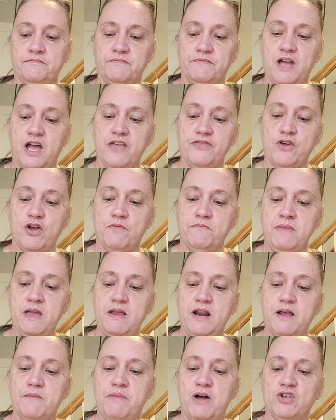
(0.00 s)
I thought,
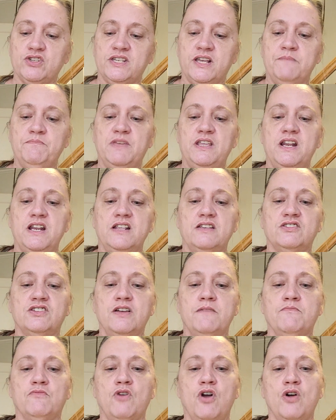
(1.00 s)
man, I bought something and there's
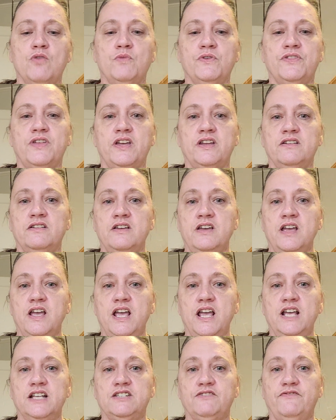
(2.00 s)
something wrong with it.
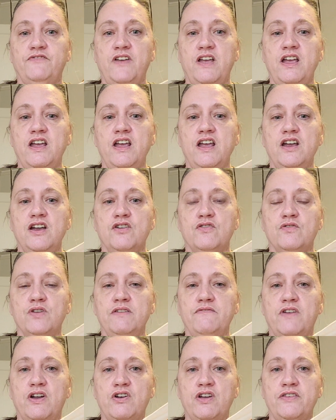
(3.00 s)
It's
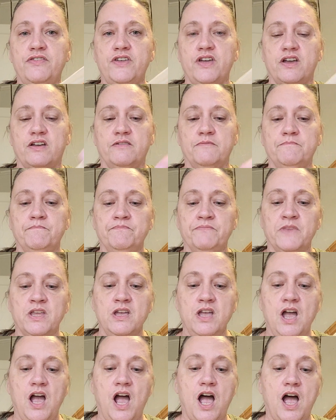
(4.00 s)
very, very thick.
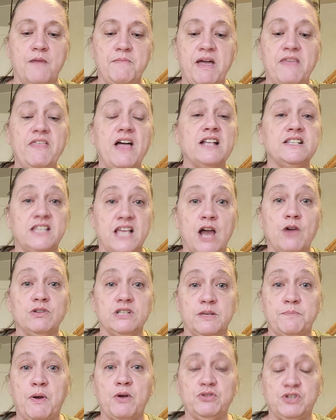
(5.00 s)
And that's how it's
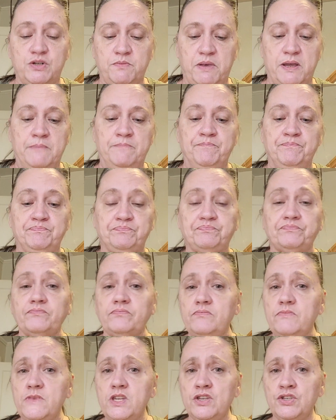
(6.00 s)
supposed to be.
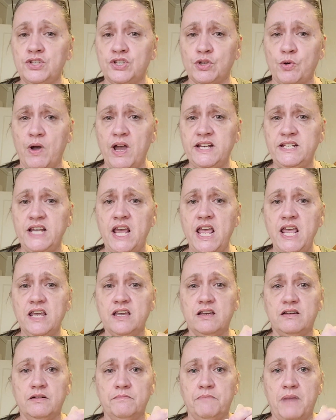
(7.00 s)
So I
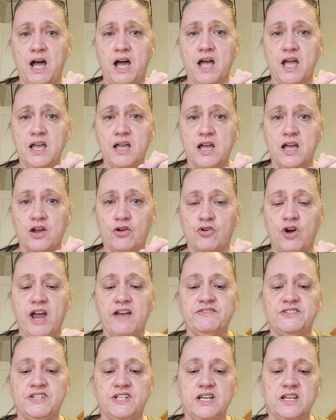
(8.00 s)
take my
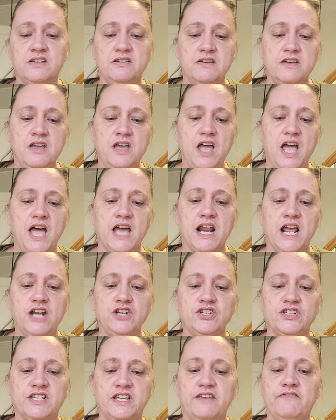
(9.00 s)
craft stick and I
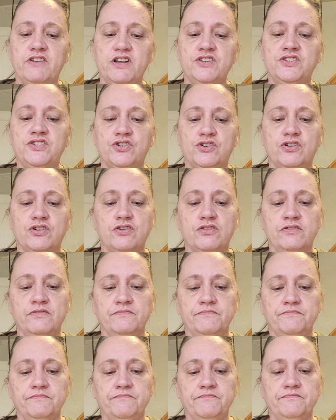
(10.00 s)
just give it a stir.
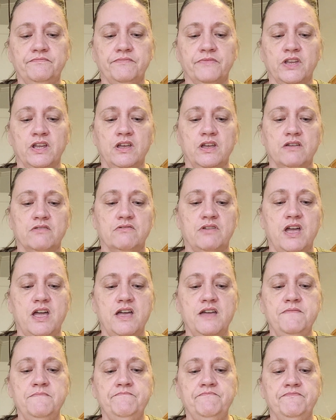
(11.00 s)

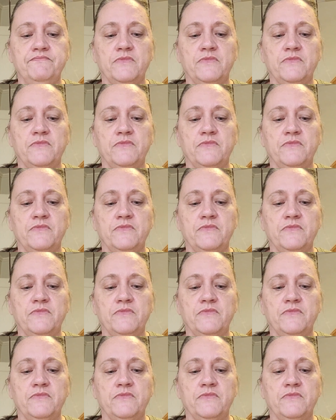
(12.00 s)
Okay.